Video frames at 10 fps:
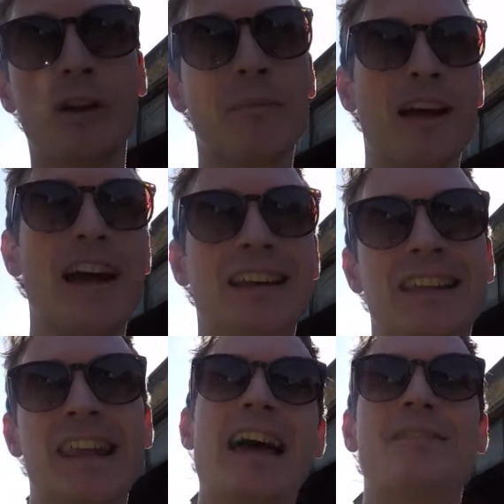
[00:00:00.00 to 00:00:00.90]
behind
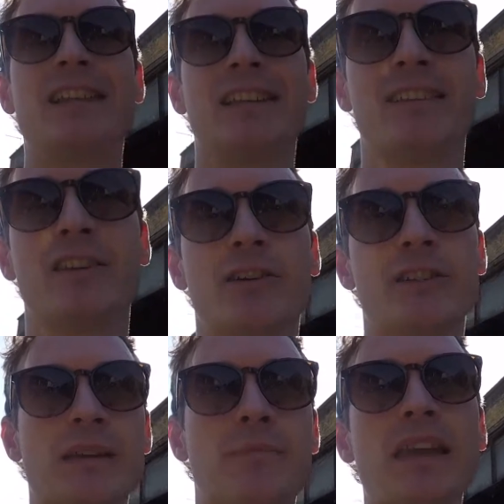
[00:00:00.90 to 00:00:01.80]
the live set,
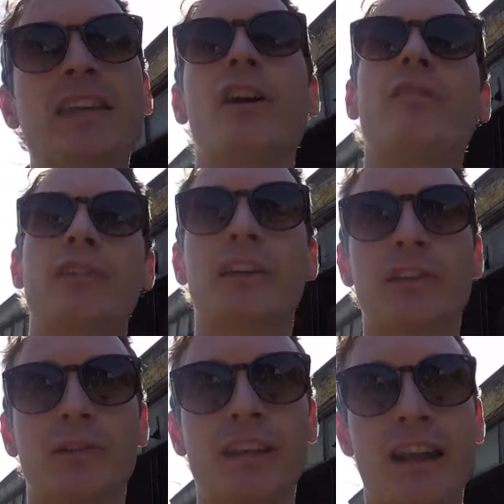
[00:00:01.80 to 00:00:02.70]
there's a making of
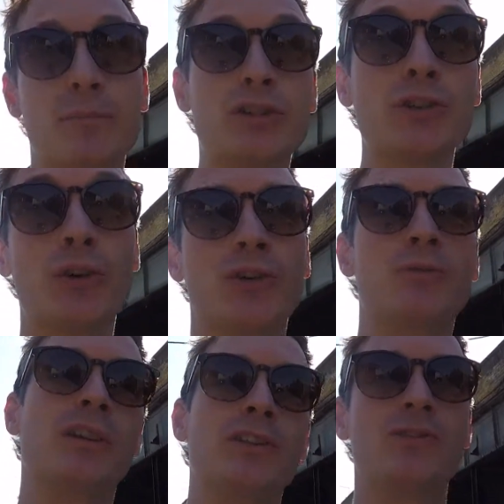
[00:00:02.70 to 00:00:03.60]
video that I'm sure you
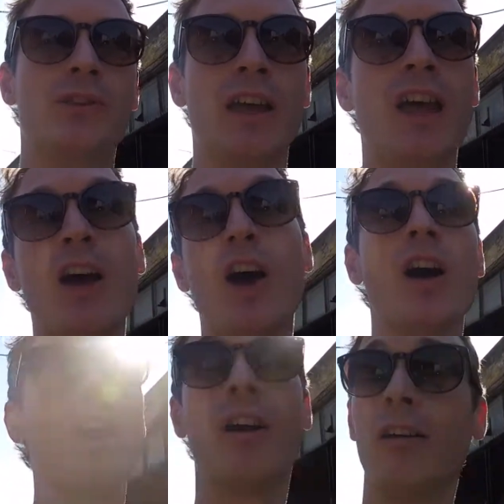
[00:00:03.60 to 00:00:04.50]
will enjoy.
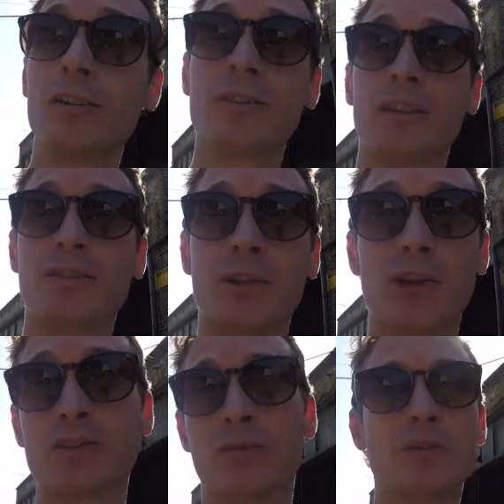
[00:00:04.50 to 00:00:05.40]
Also, this video
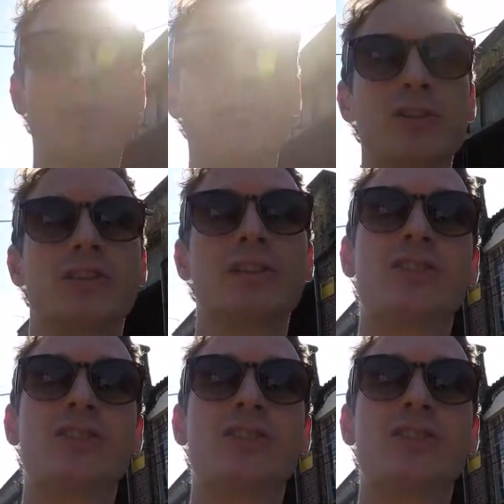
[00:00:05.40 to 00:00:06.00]
is already published on this